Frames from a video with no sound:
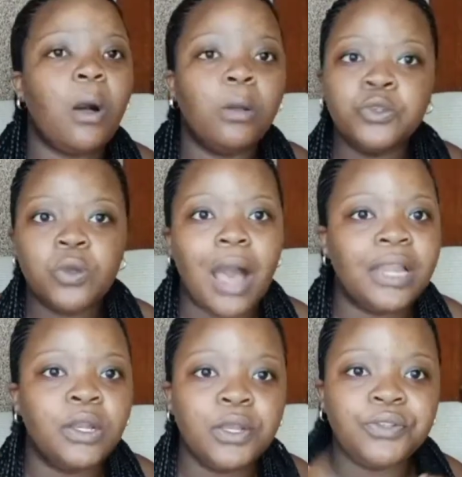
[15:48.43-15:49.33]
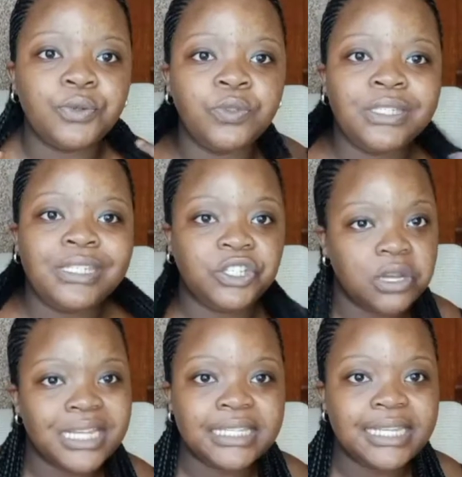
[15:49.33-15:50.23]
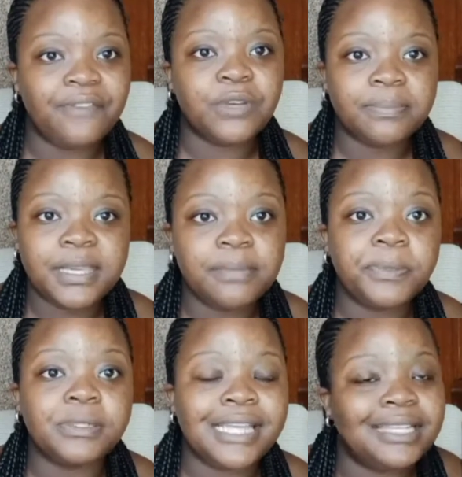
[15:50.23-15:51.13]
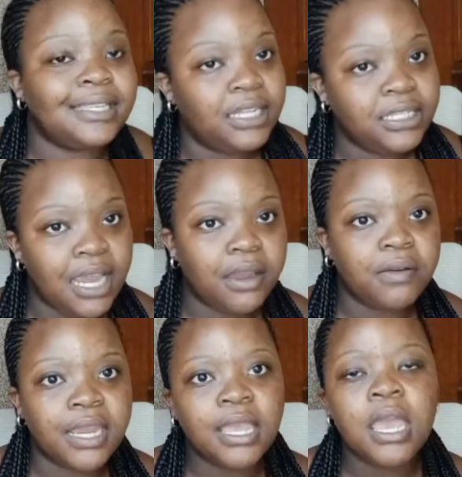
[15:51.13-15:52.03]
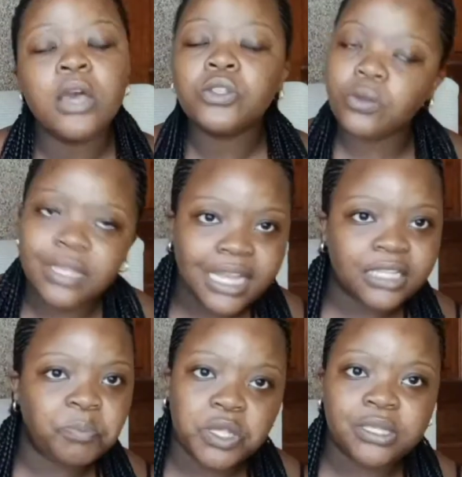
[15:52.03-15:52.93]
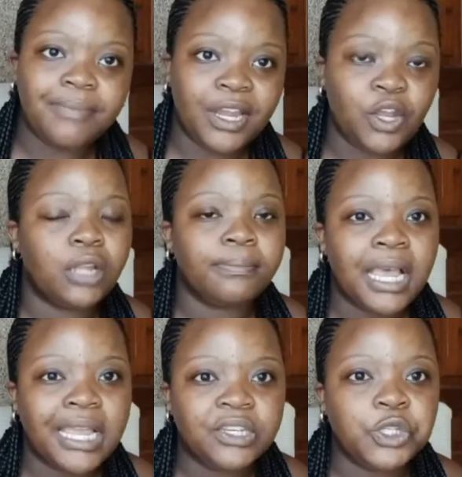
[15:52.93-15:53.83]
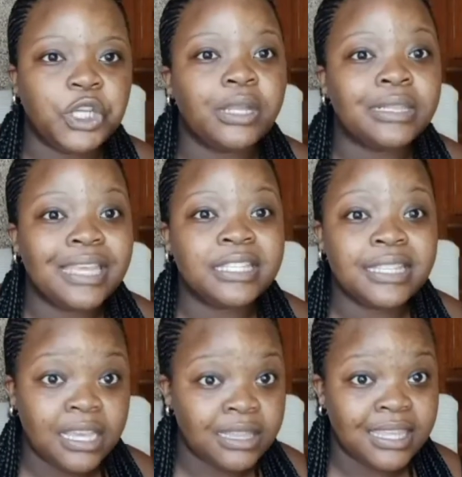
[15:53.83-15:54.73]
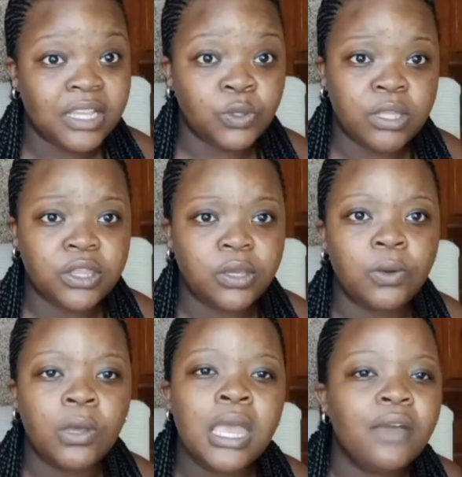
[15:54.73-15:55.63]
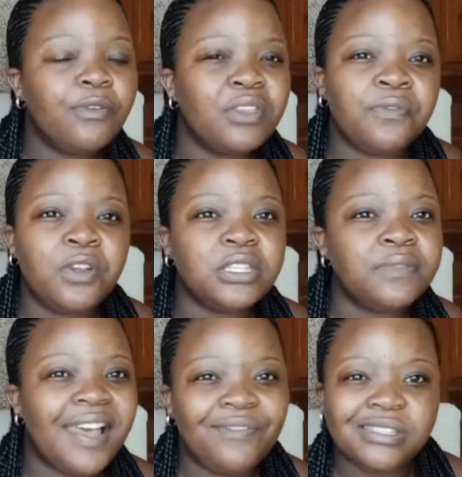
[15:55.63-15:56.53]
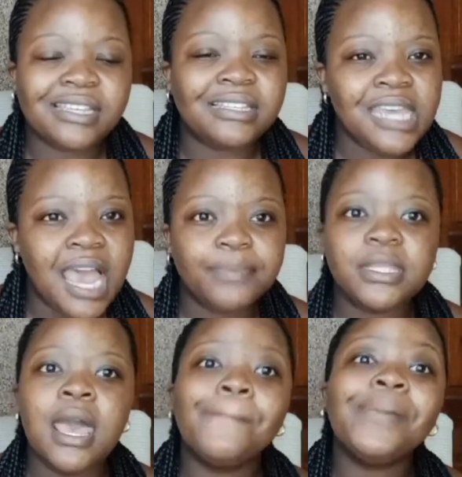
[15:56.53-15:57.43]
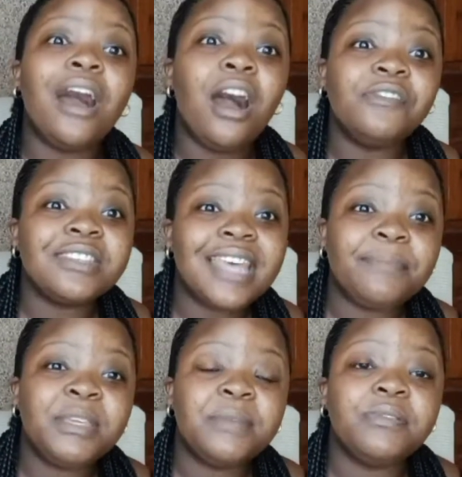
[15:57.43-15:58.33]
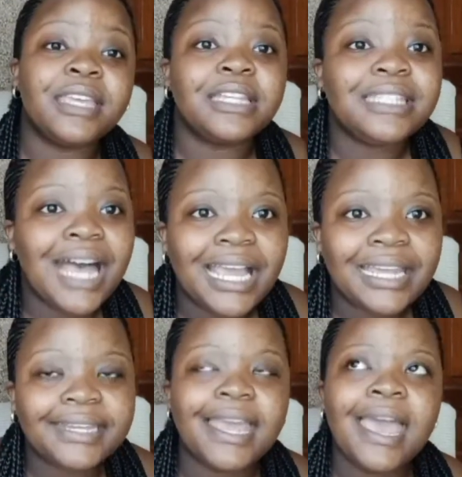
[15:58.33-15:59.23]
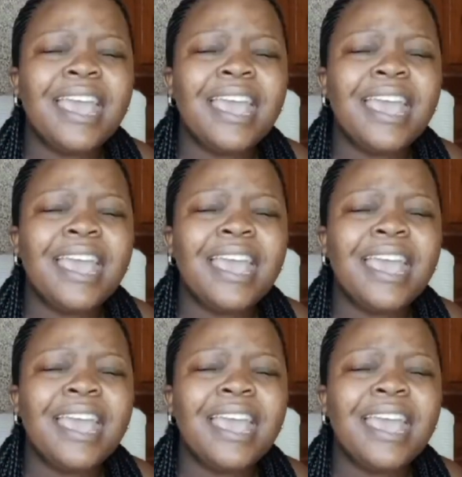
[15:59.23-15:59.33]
Also, I learned sharing stuff with people does get tiring. So the next person might not mind sharing their things with you for the first 5 or 6 times, but after that, people get tired.